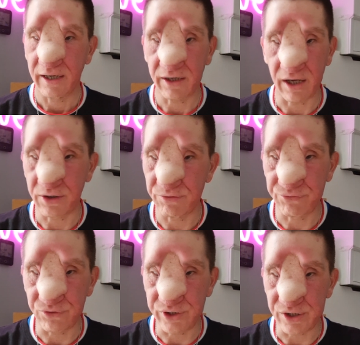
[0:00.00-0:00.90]
a good
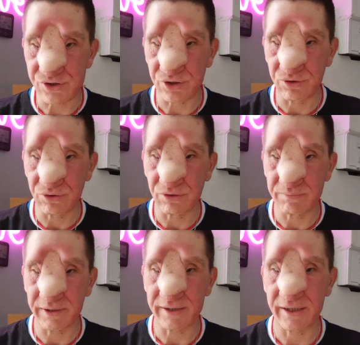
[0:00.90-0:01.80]
few years ago,
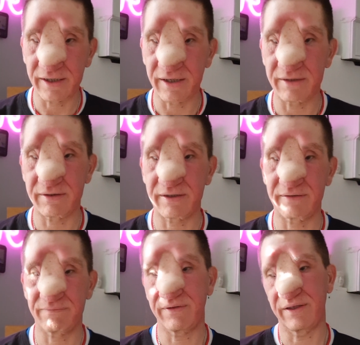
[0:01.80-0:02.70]
but I kind of,
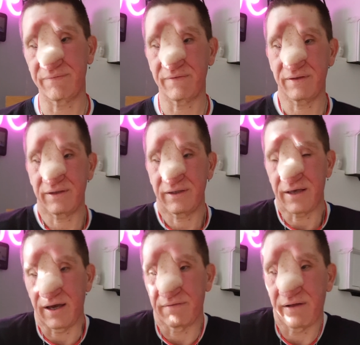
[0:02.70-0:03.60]

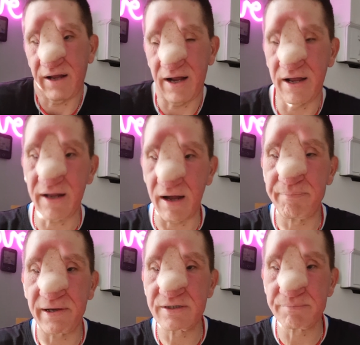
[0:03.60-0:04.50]
yeah, I
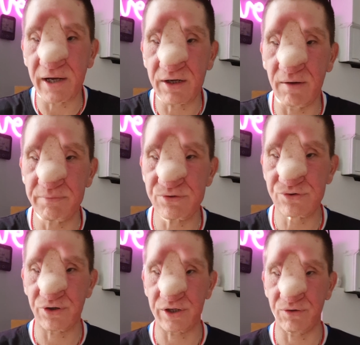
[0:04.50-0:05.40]
picked it back up
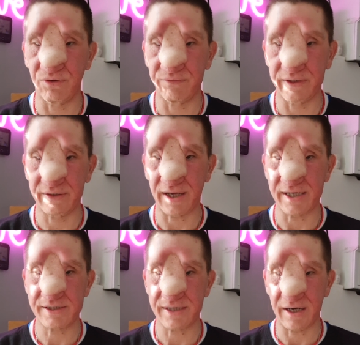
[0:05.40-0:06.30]
during COVID.
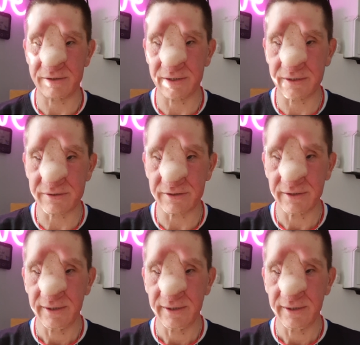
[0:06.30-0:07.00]
I started